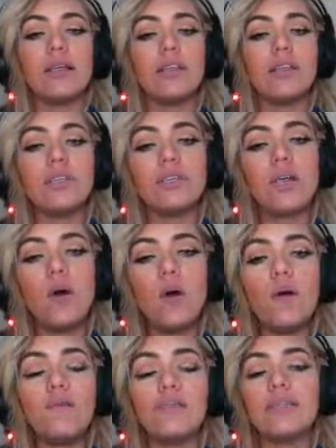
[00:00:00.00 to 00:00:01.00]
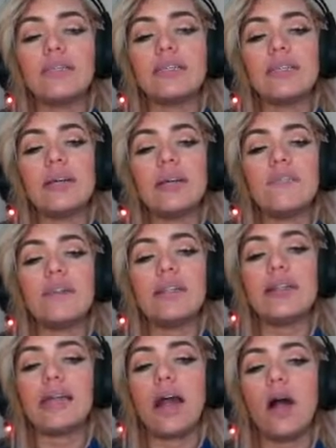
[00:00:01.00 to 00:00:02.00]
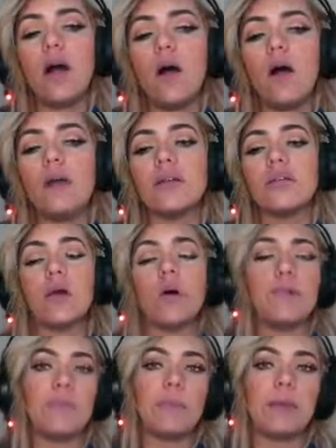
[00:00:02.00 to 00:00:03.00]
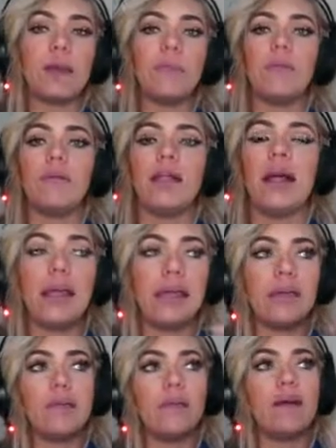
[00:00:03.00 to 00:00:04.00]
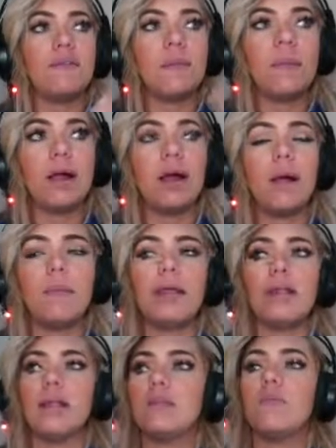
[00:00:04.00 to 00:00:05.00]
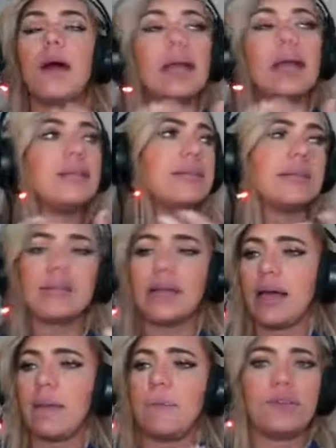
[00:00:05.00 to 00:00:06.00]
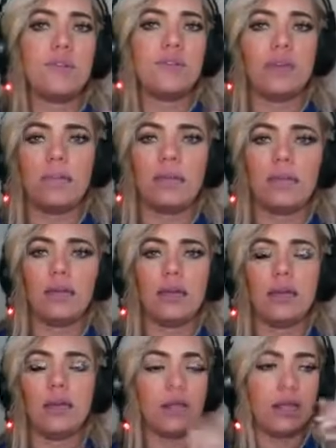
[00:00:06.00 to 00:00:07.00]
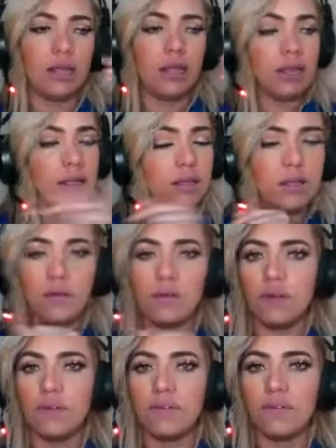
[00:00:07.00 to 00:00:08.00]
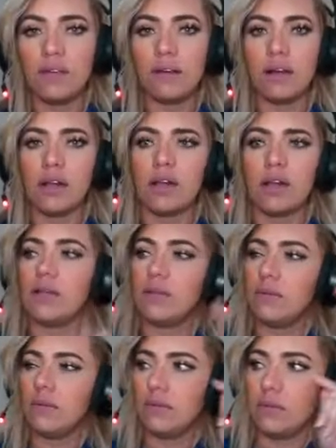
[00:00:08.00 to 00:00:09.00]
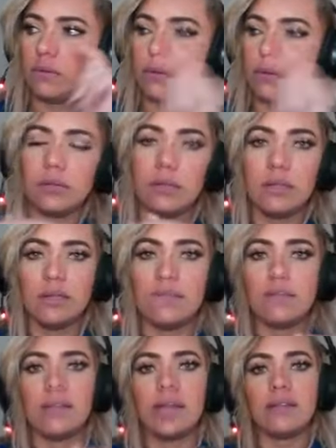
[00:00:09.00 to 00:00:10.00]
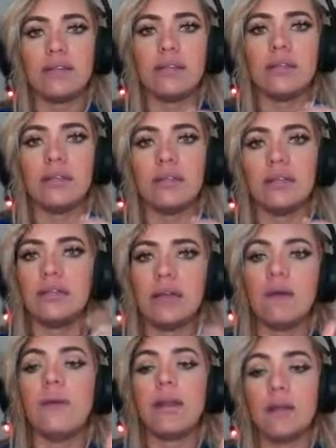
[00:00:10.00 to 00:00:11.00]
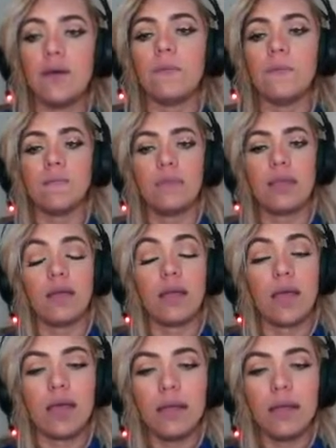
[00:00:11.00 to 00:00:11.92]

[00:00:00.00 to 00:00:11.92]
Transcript: Solve or discover the cause of a problem. Like you have a problem and why does this happen to me? And then you figure out it's for that reason. Now I know. Okay?